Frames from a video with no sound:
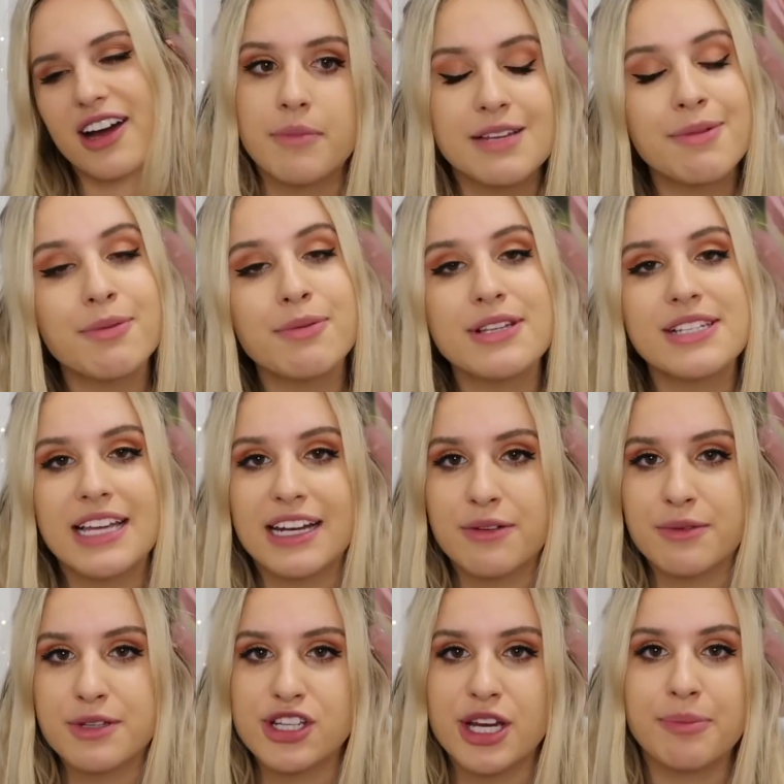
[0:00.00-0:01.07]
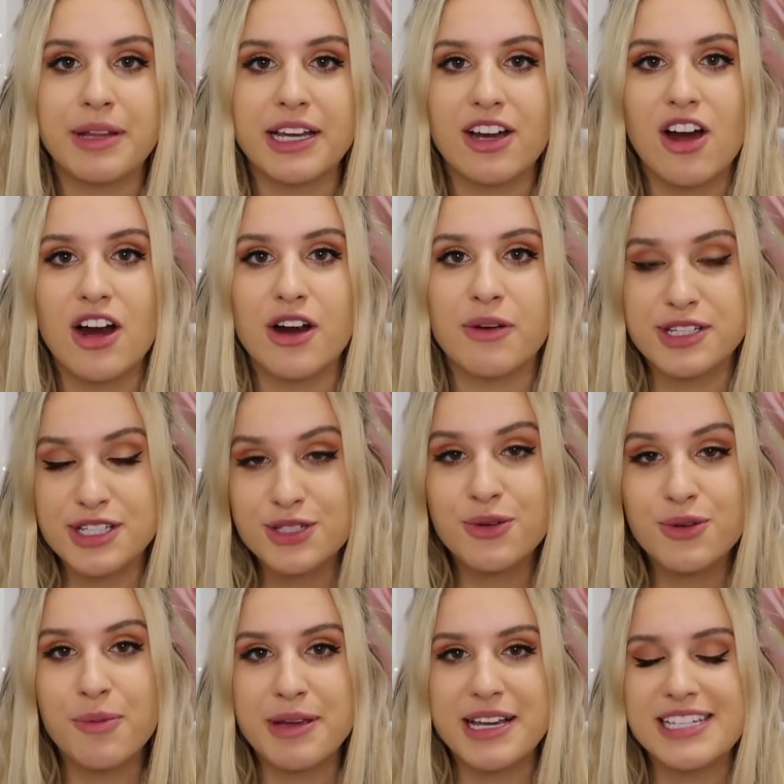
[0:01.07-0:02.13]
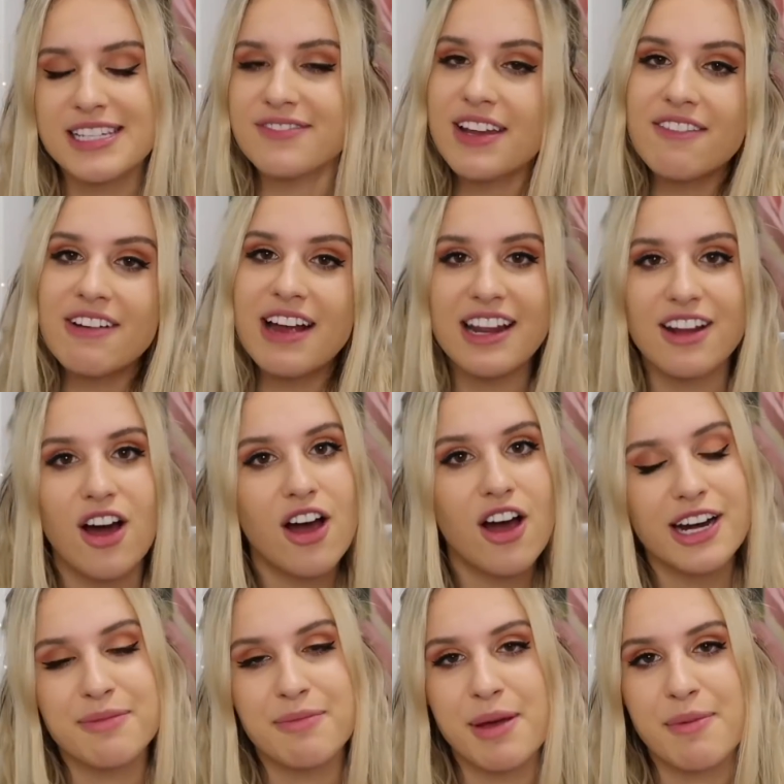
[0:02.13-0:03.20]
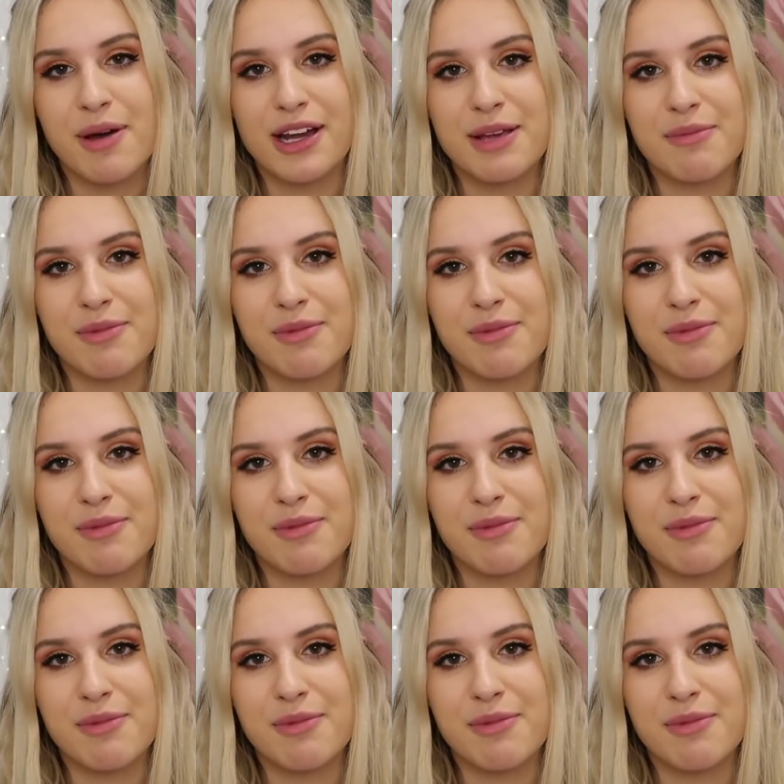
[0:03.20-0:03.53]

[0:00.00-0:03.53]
Some people said it was shaped like a heart, which is cool because I've never had a heart in my body